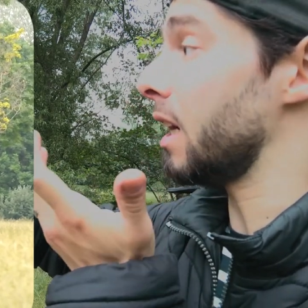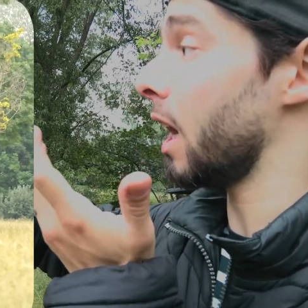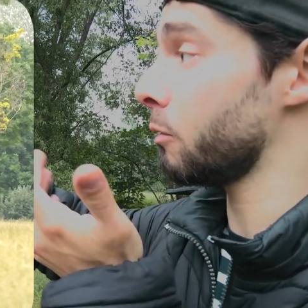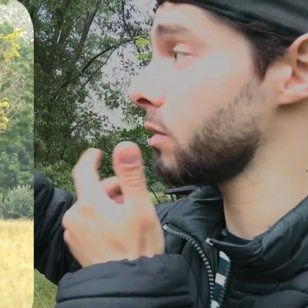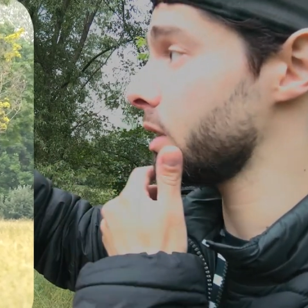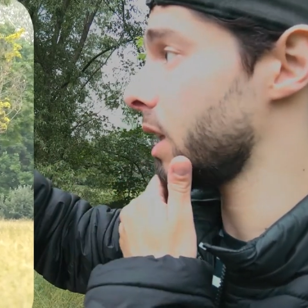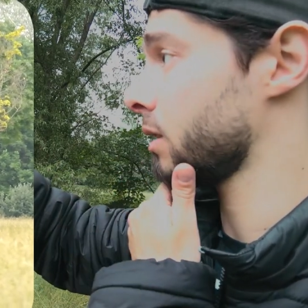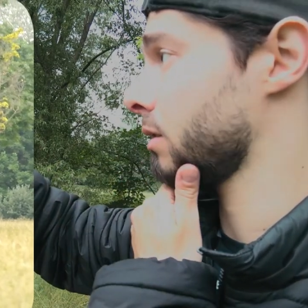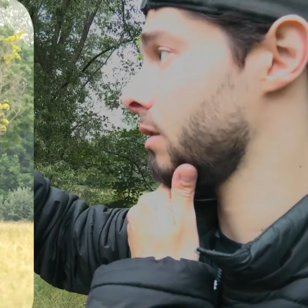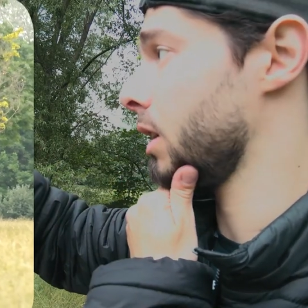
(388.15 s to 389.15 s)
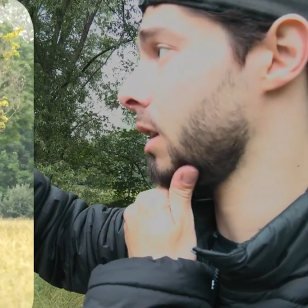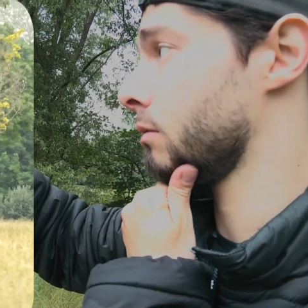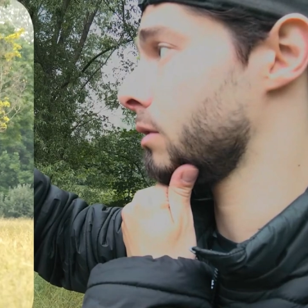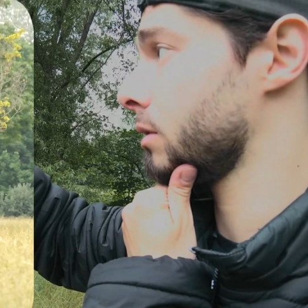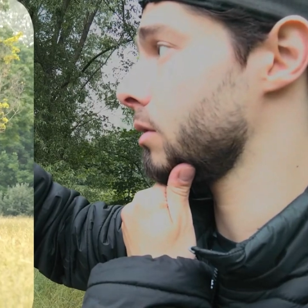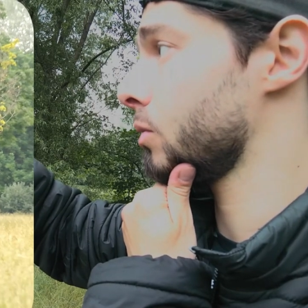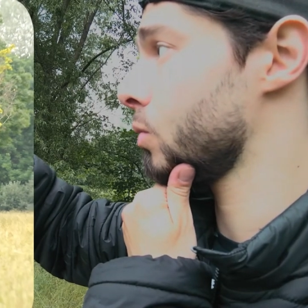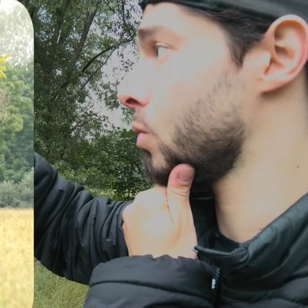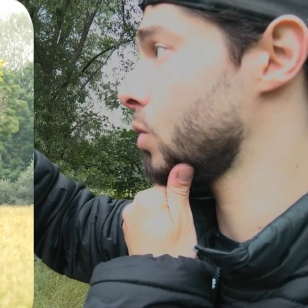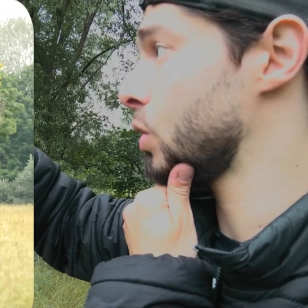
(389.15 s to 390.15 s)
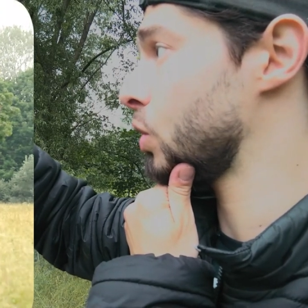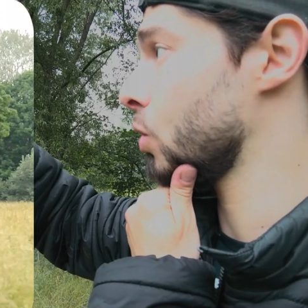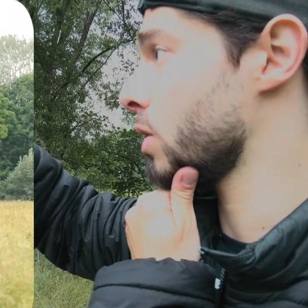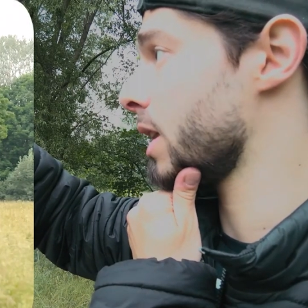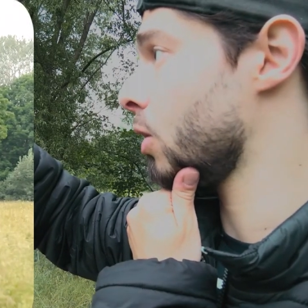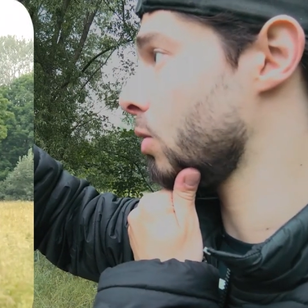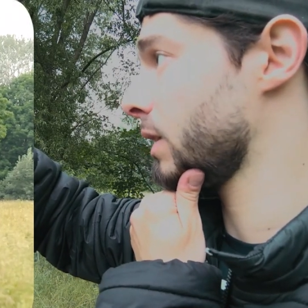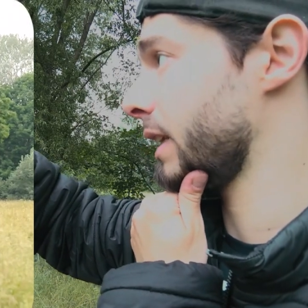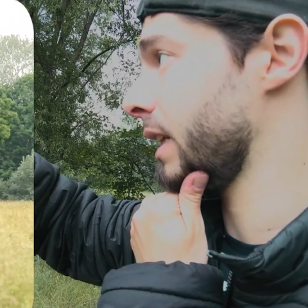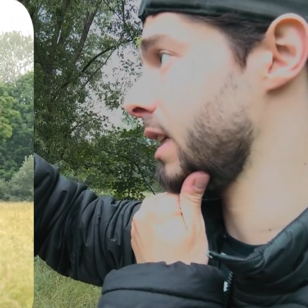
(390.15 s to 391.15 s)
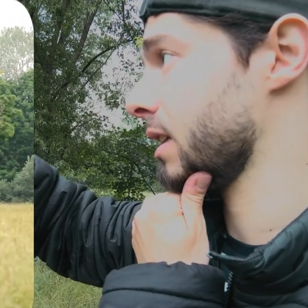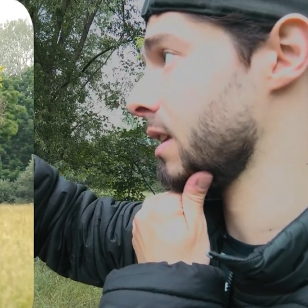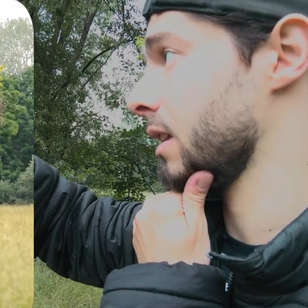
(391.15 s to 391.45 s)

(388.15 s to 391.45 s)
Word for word: I wanted to show the whole tree.